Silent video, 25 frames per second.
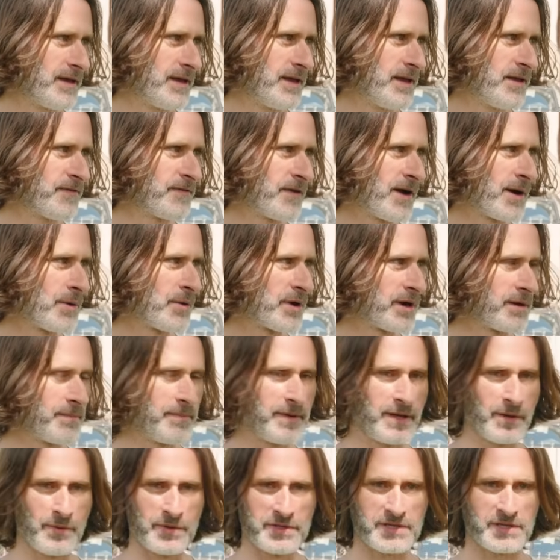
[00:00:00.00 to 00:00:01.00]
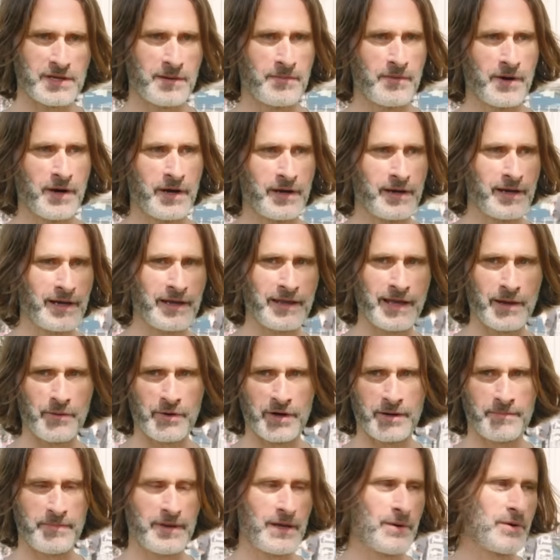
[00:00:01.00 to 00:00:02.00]
If I want to be with someone and they
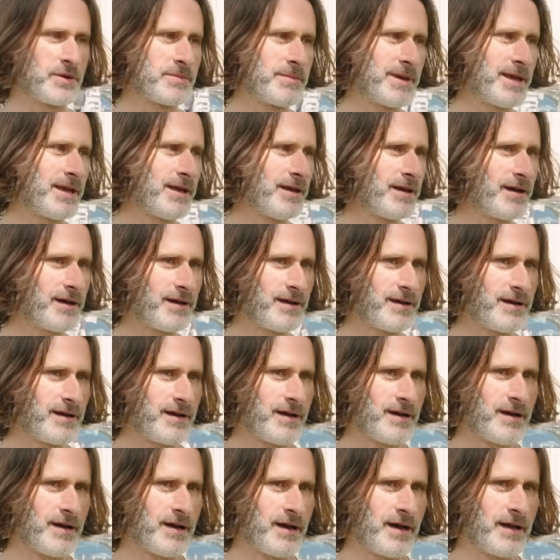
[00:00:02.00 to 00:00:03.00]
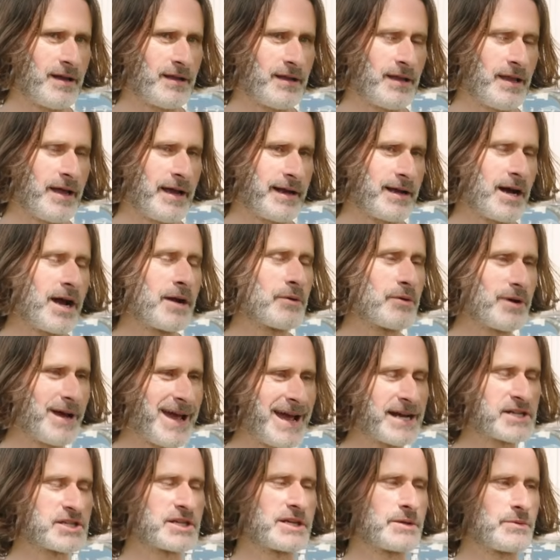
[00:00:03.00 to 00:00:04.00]
want to be with me, I
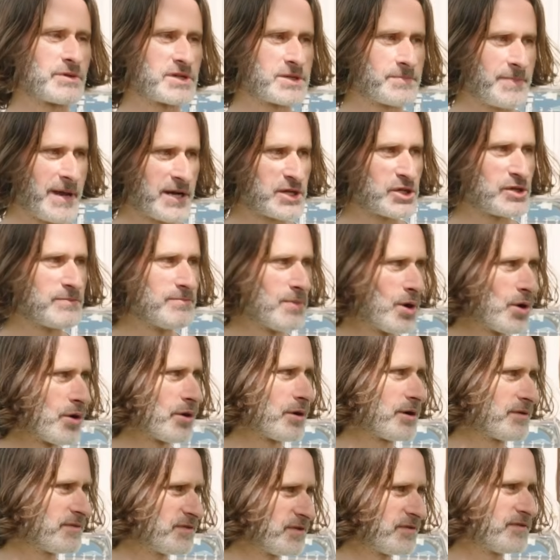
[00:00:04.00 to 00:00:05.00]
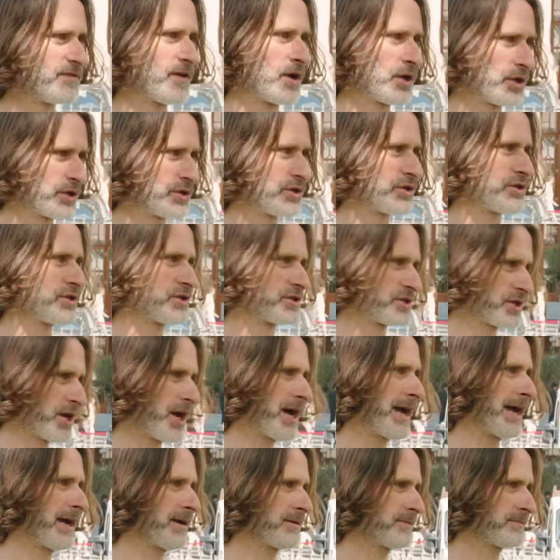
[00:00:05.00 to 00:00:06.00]
actually respect you more if you follow your
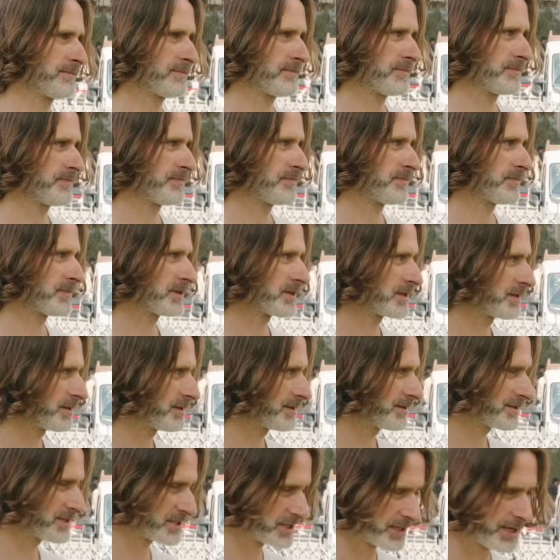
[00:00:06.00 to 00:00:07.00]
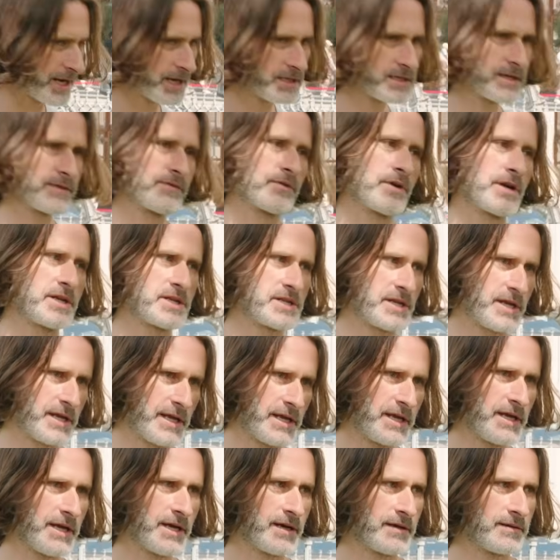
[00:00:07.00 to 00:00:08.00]
desire. Seductive
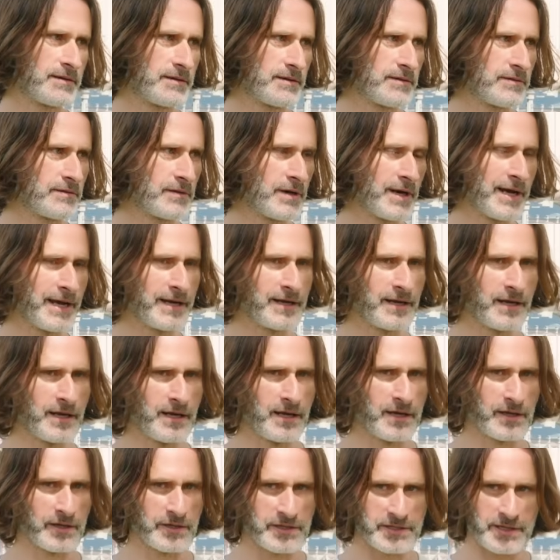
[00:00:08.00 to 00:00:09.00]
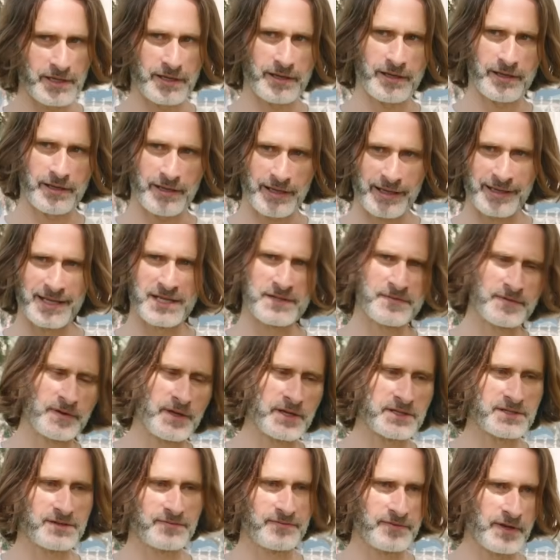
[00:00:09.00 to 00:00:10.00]
reasoning here. Right? And there's
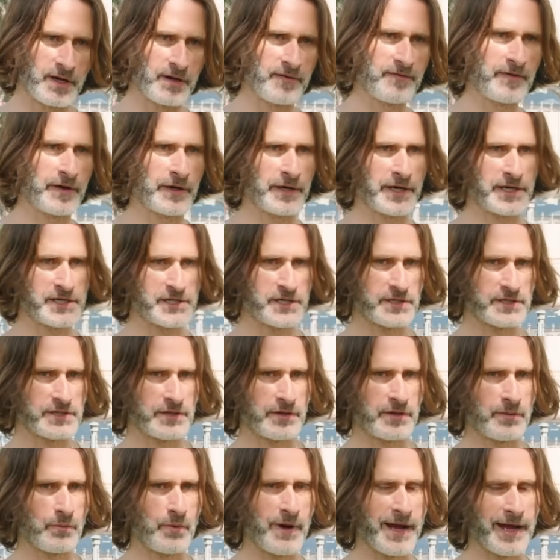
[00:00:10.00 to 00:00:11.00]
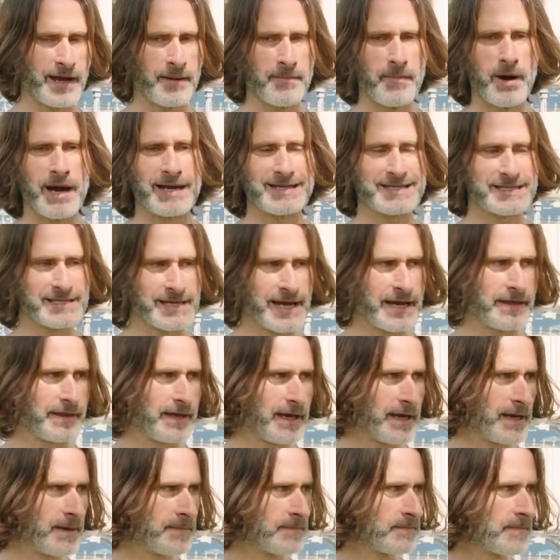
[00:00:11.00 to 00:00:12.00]
lots of, you know, variations on the way I might say
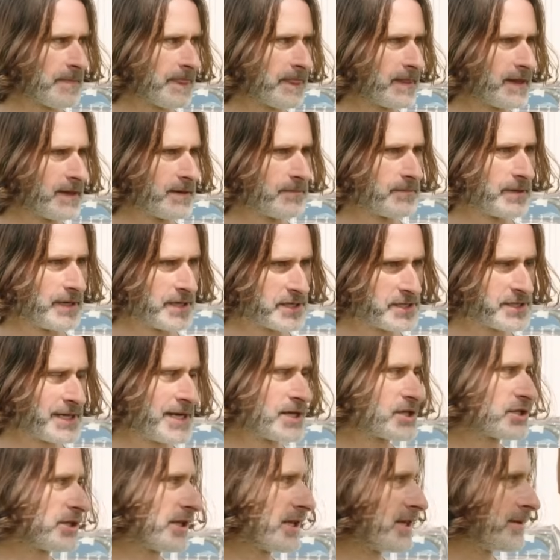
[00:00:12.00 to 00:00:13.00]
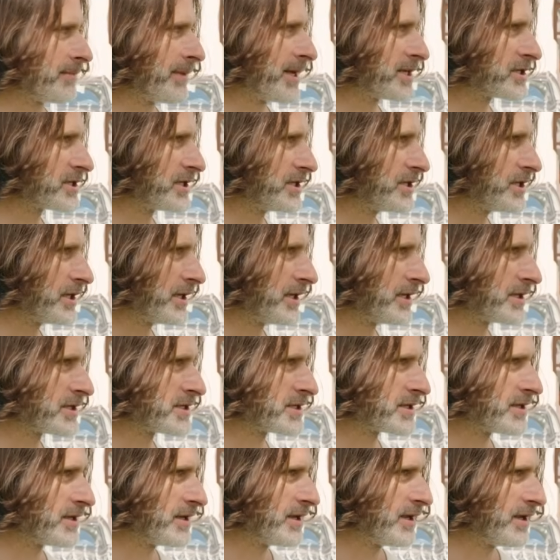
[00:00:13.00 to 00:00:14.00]
that, but essentially the message
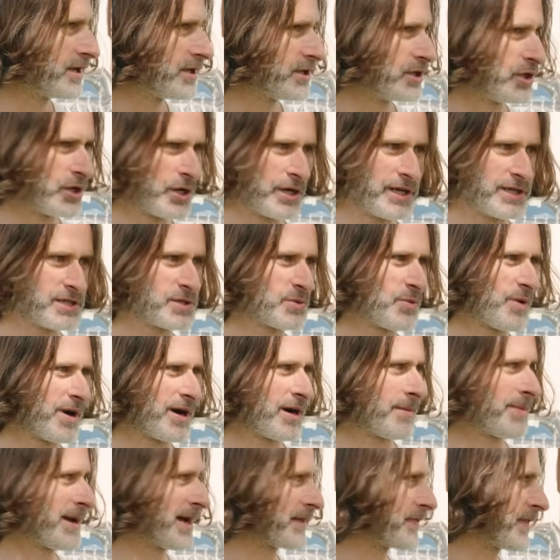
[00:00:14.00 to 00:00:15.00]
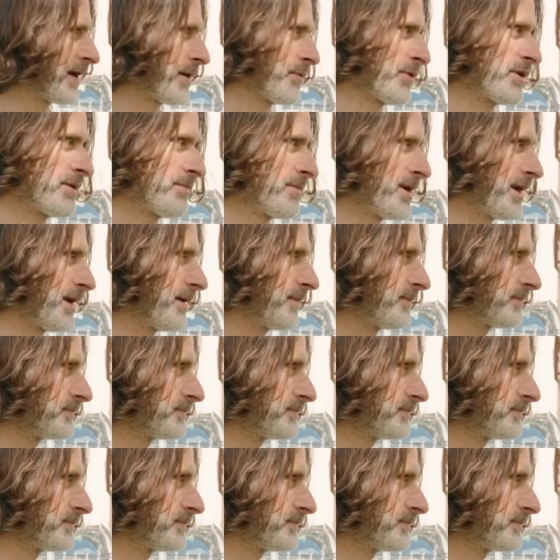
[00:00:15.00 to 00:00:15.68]
is you don't need to worry about that with me.